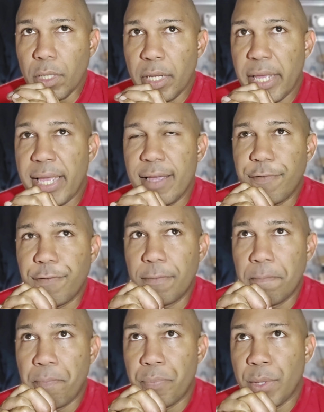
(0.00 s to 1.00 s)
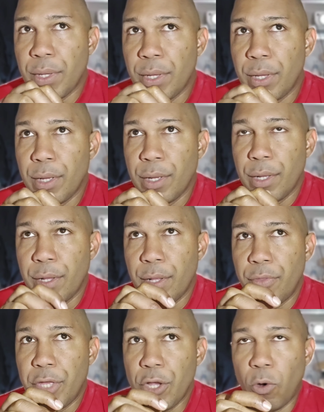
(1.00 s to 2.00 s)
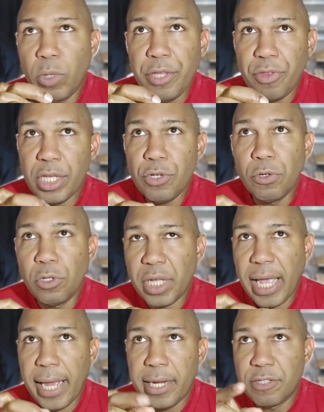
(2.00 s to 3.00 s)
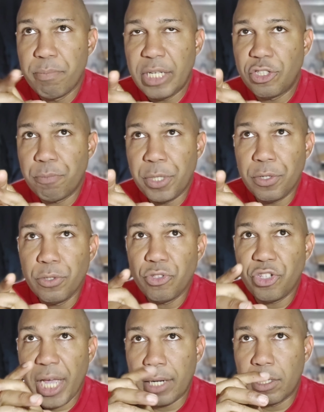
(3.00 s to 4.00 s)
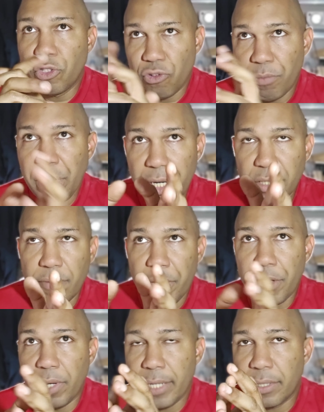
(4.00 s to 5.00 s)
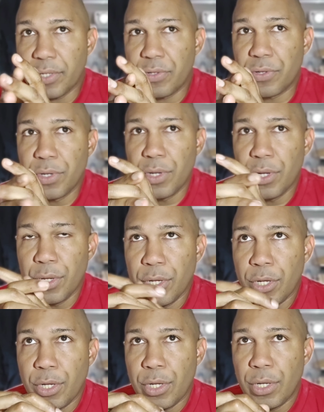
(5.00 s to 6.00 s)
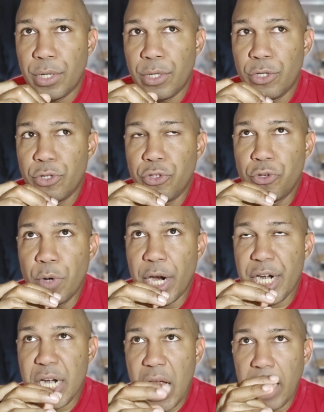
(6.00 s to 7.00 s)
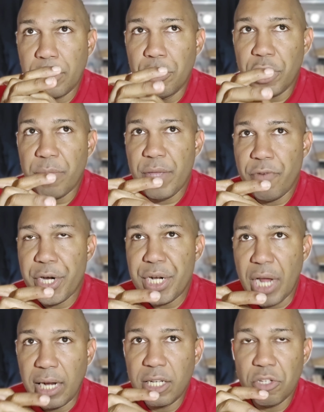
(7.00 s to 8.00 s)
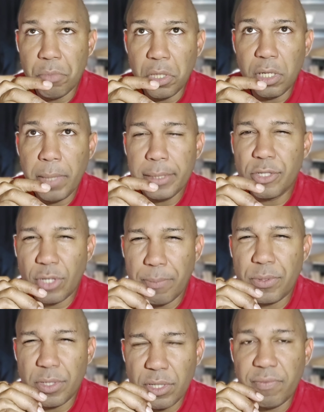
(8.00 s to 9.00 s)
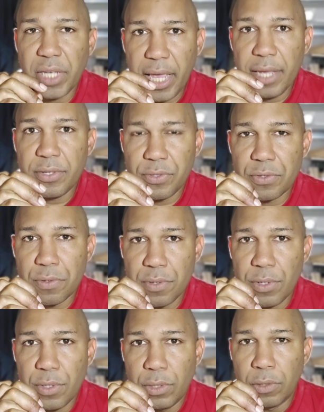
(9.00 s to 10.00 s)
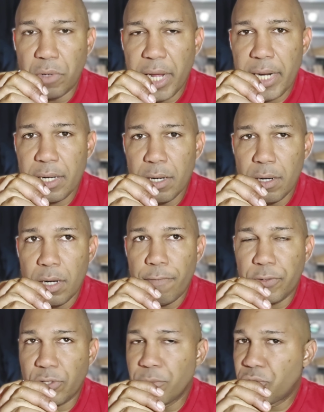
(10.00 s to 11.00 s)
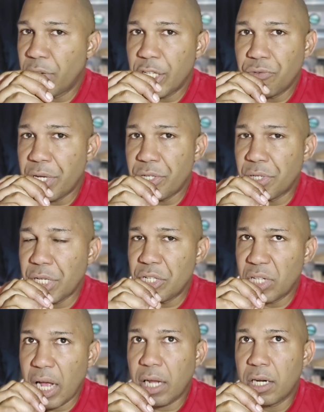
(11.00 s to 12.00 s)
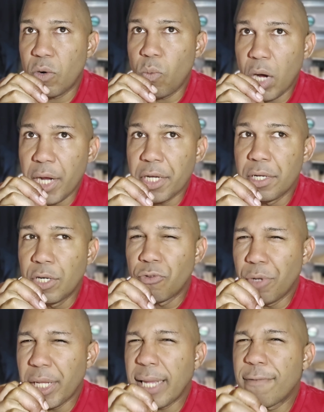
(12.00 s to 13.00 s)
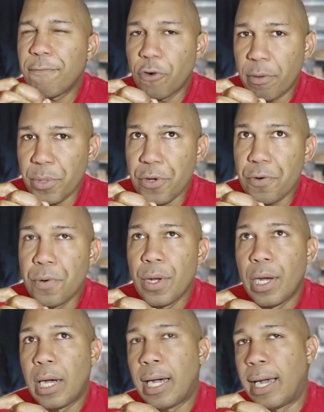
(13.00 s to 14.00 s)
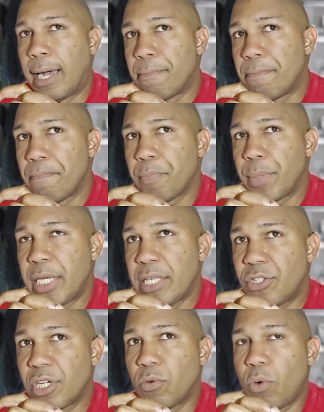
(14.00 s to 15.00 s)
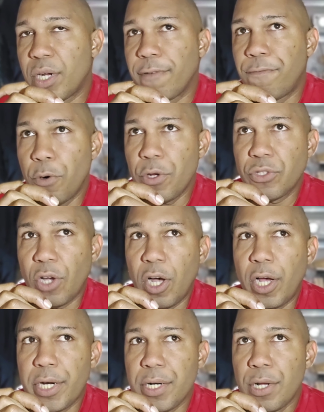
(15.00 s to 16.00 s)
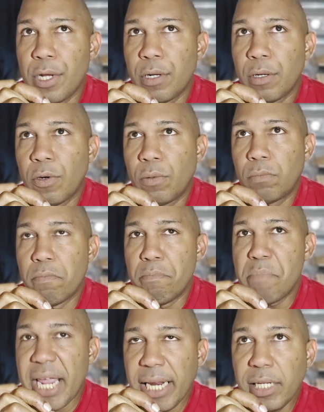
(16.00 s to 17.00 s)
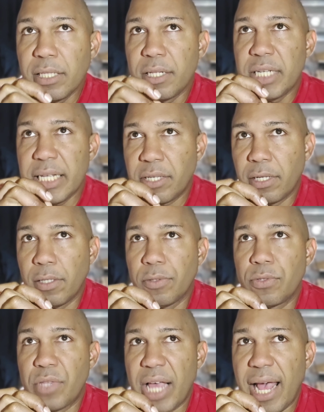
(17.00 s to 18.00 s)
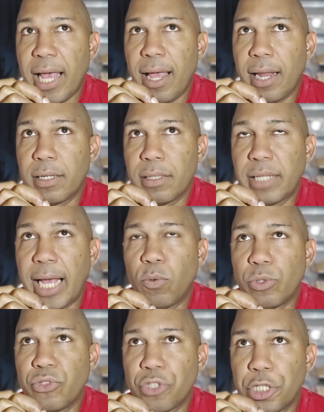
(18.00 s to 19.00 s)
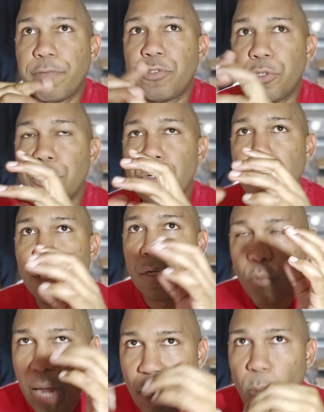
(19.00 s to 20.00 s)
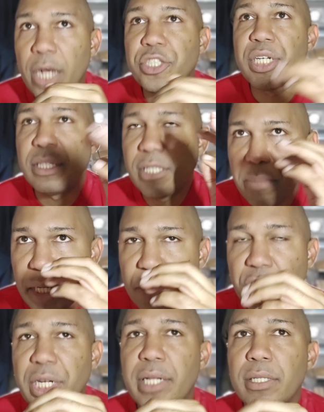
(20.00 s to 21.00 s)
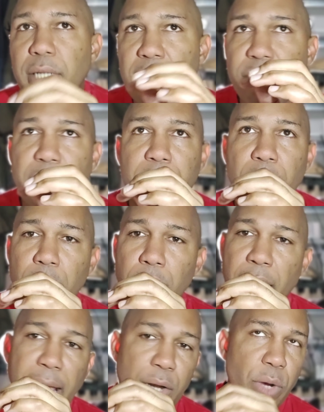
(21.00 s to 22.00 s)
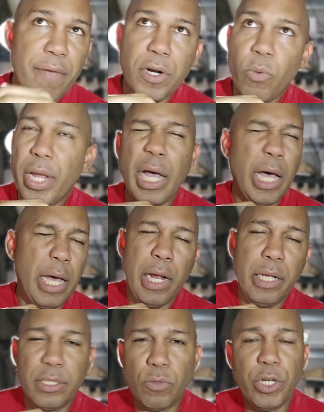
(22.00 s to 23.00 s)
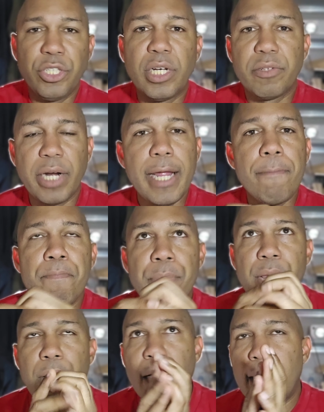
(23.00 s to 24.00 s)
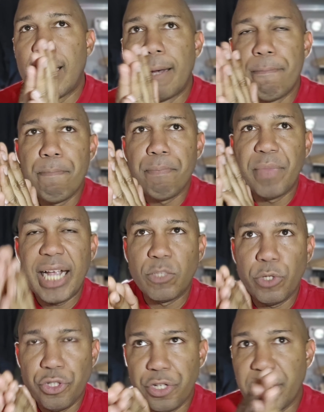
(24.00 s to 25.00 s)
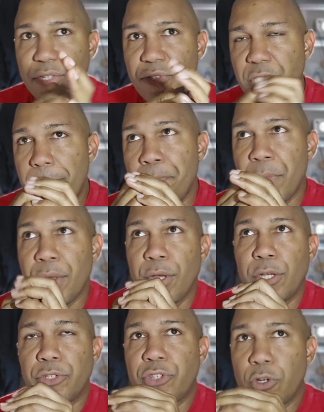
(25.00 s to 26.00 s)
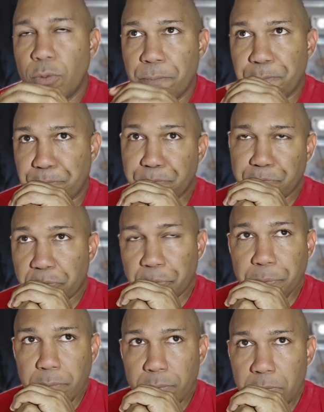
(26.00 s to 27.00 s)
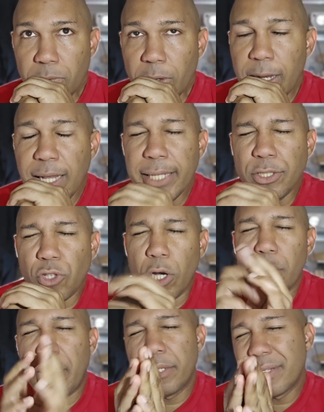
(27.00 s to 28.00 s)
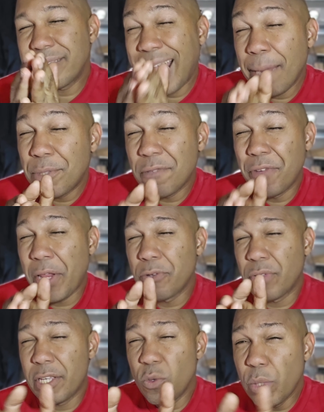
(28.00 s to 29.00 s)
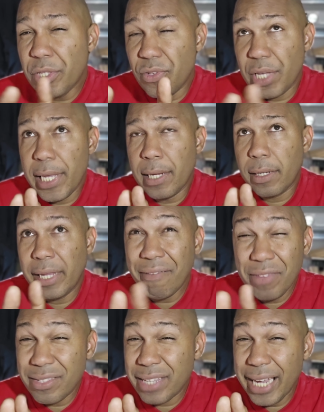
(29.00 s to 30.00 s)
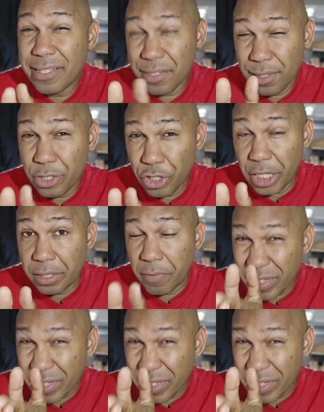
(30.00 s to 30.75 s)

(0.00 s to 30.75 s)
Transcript: If the only thing you look at is Ben Shapiro's channel, assuming he does a video like this, you are not going to be very knowledgeable about the substance of the case, right? For some strange reason, he's not going to want to really inform you. Um, he's going to want to focus on mainly the details that that will serve to whitewash it and diminish it and kind of like hand wave it away. Ah, it's a witch hunt, right? Um, that's what you're going to see. So Let's talk about the types of videos that you would see if this case is legit.